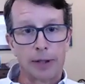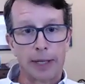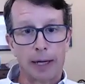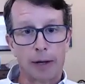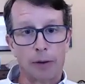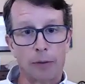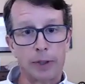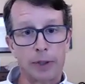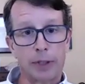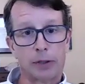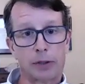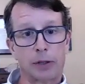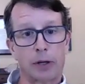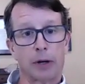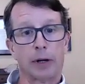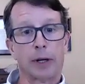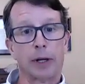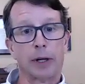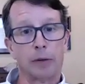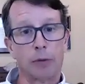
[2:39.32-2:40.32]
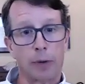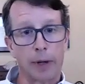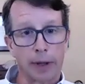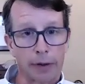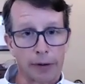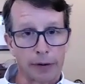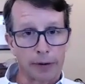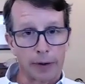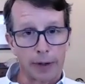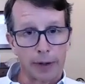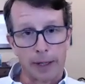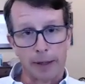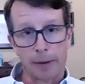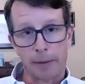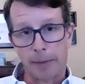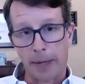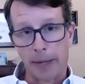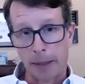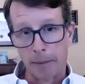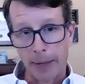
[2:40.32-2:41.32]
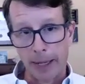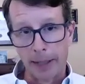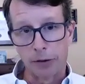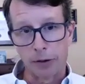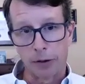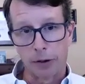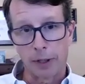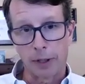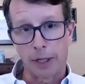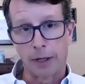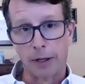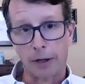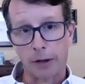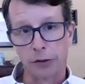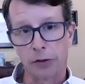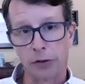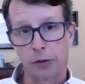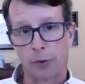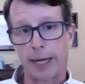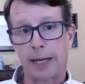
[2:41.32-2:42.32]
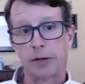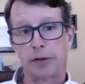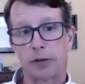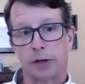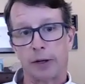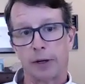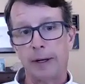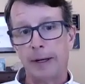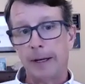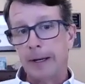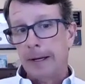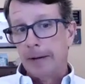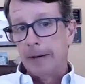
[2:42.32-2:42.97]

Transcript: we started with my mentor Carl Swazer